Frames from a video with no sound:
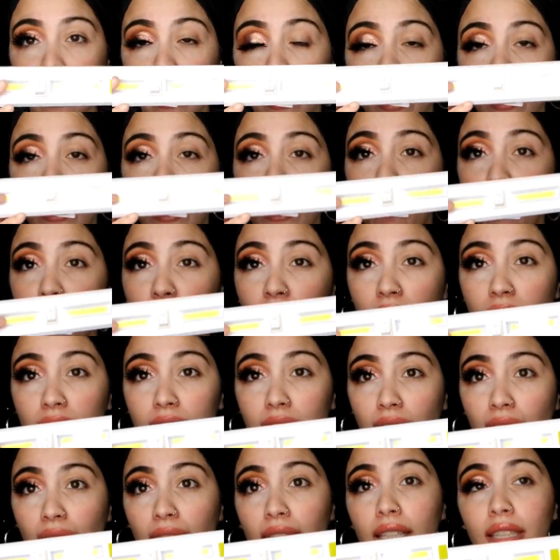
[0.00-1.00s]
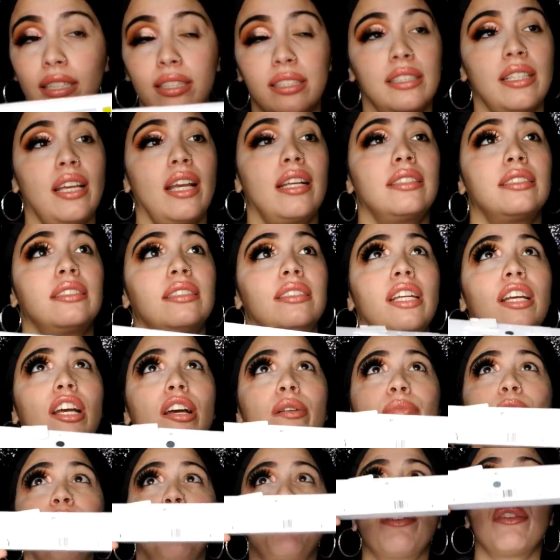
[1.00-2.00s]
get you these lights and stick
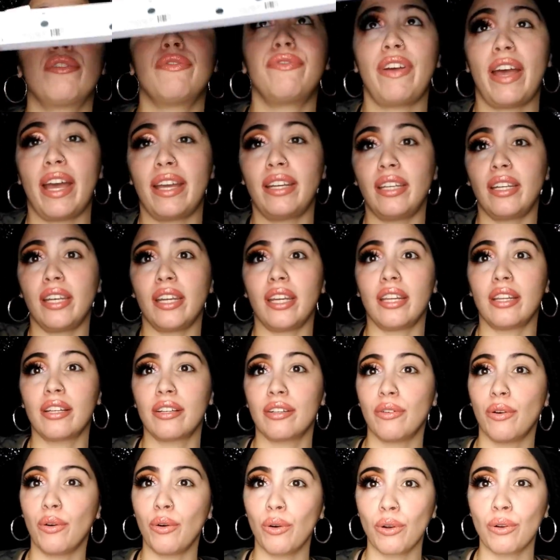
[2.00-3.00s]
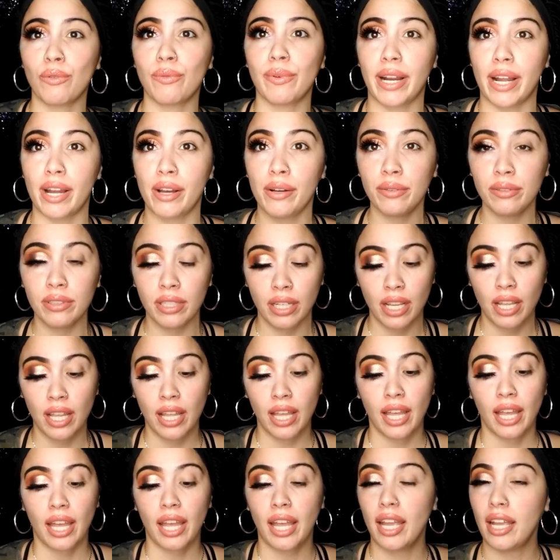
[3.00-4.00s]
them on your vanity all around,
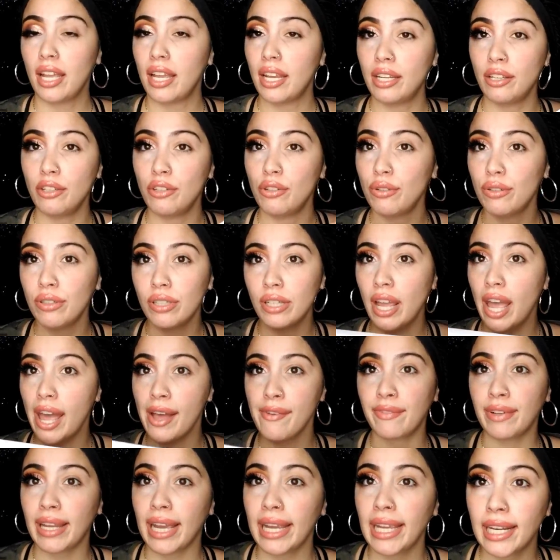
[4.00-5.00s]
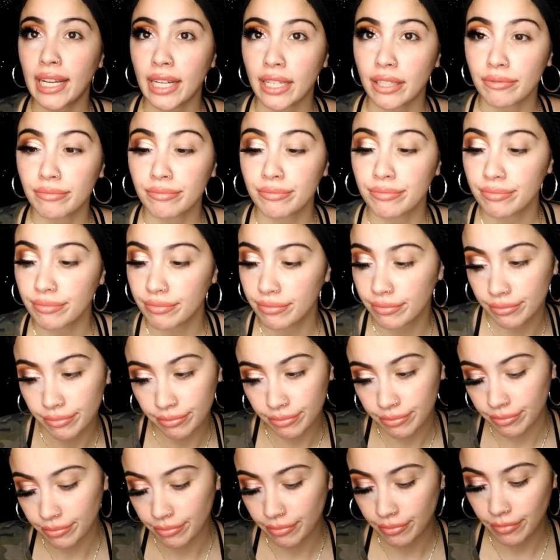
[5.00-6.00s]
and you're gonna have lighting.
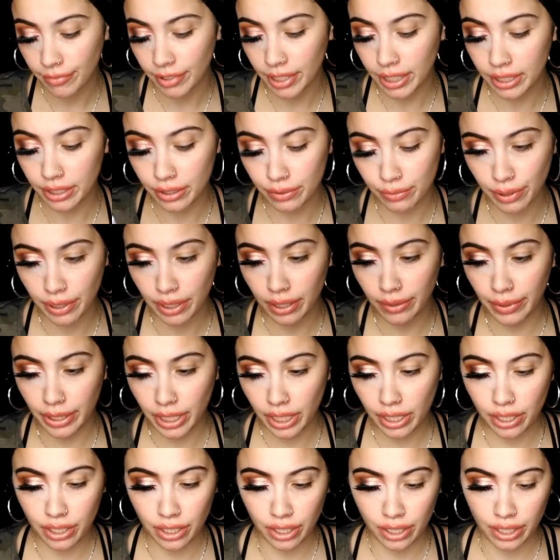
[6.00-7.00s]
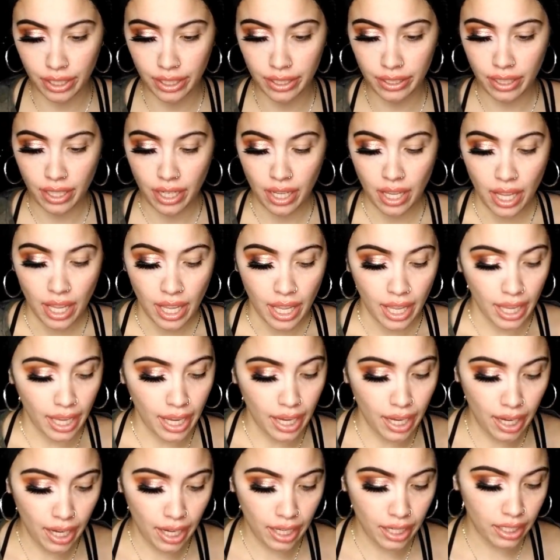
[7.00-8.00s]
This is really, really good
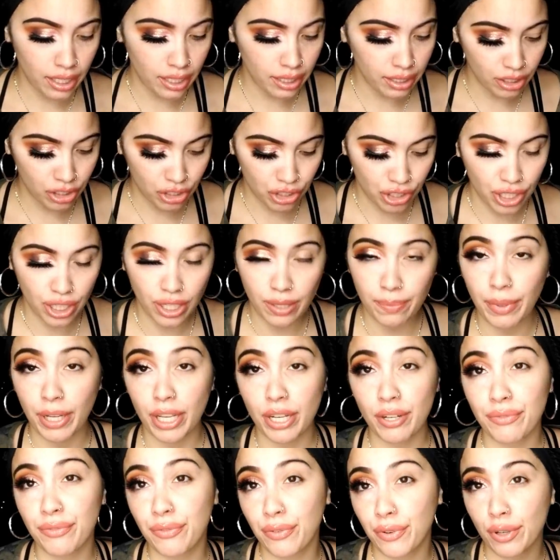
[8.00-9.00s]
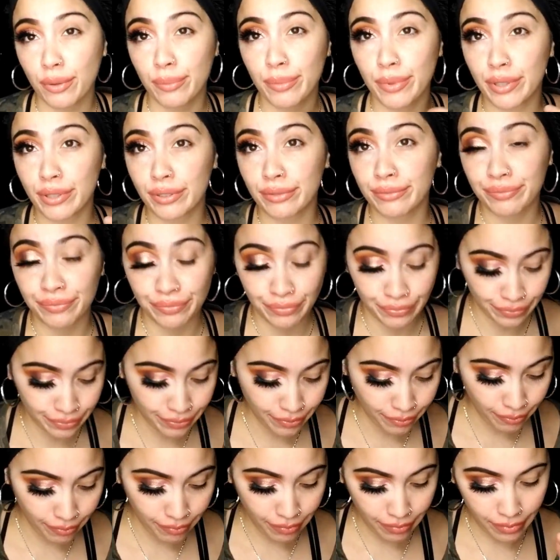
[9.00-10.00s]
and cheap and affordable.
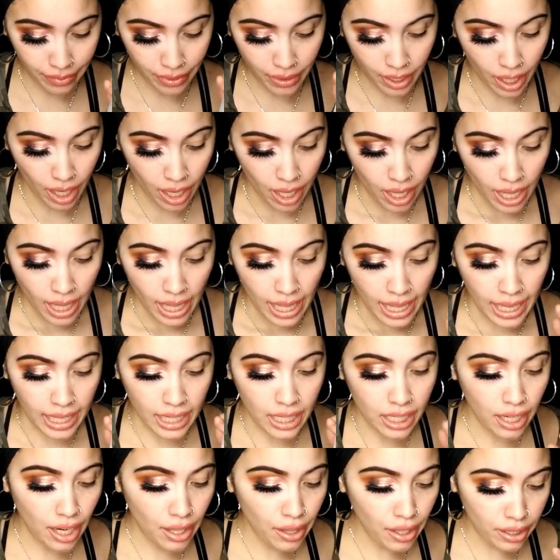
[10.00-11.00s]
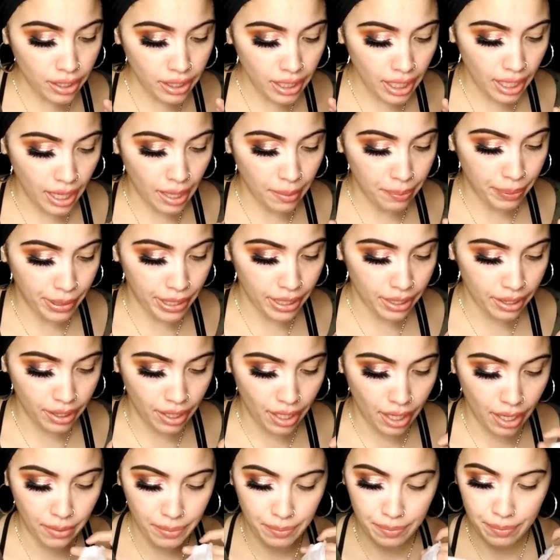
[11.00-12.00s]
And another thing I picked
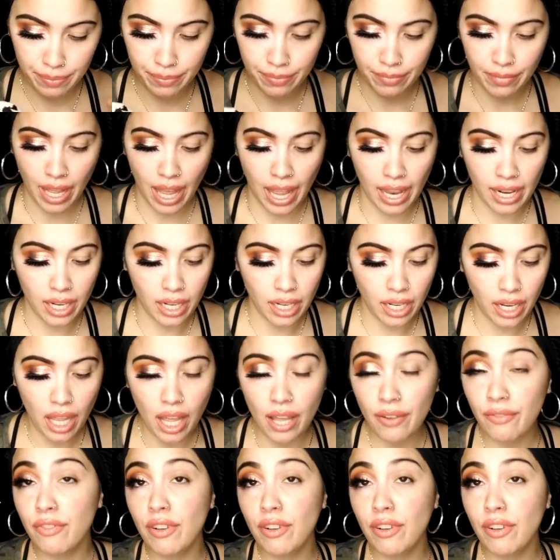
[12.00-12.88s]
up, I love